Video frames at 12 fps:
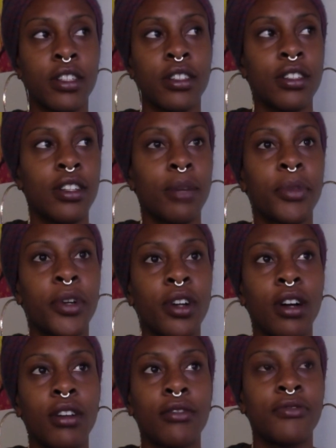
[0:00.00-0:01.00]
number
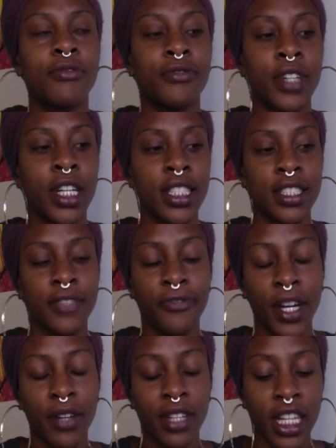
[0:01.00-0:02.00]
of
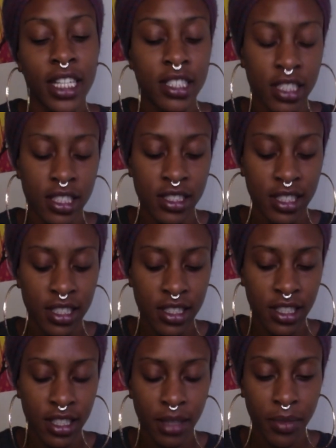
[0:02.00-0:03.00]
foundations. It's the
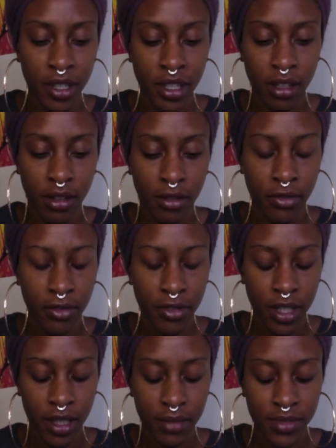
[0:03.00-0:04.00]
number of
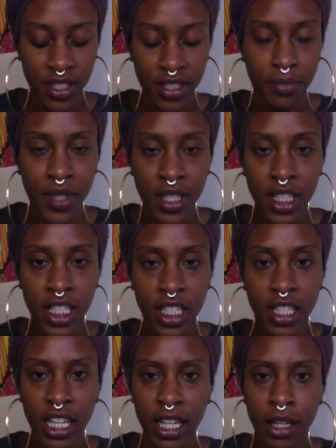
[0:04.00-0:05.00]

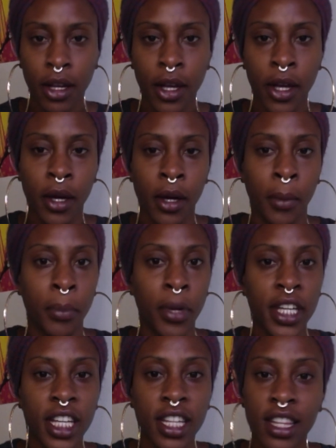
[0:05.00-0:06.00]
stability and
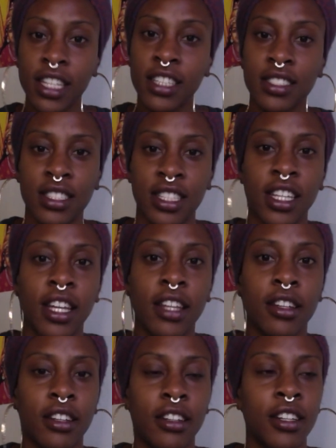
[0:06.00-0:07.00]
bringing things
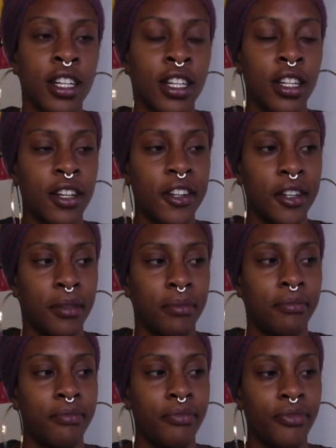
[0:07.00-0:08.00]
together.
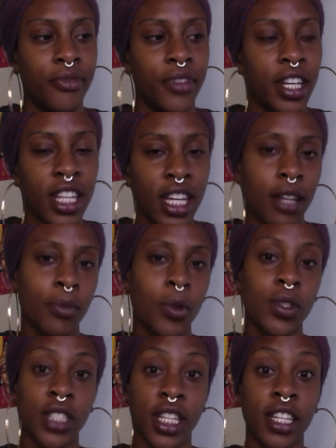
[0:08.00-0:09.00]
Again, more
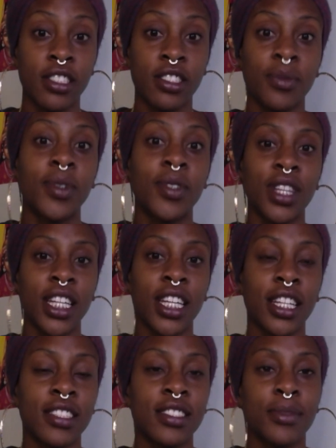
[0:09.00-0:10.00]
tangible
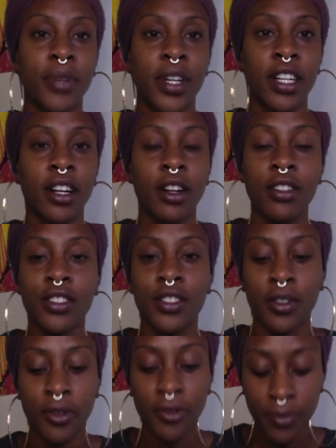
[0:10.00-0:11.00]
things. But
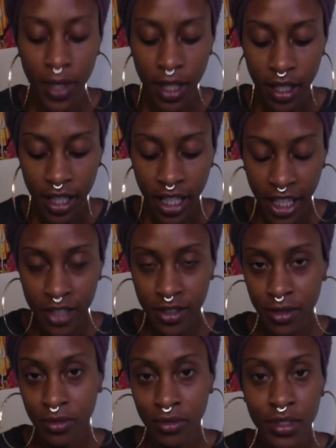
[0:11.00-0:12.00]
also,
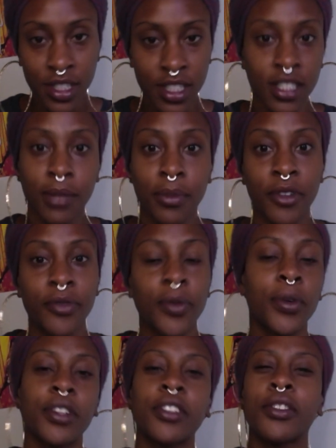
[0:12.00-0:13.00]
Cancer rules the number
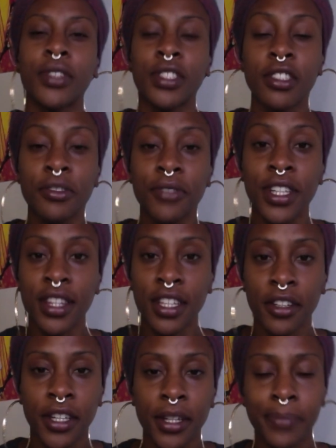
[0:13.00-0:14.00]
4. In degree
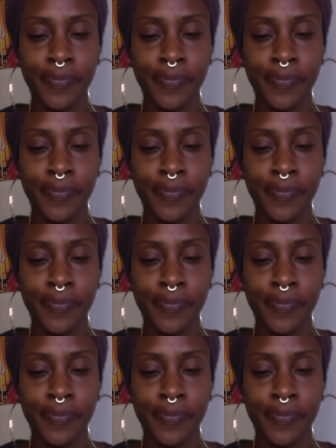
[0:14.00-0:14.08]
theory,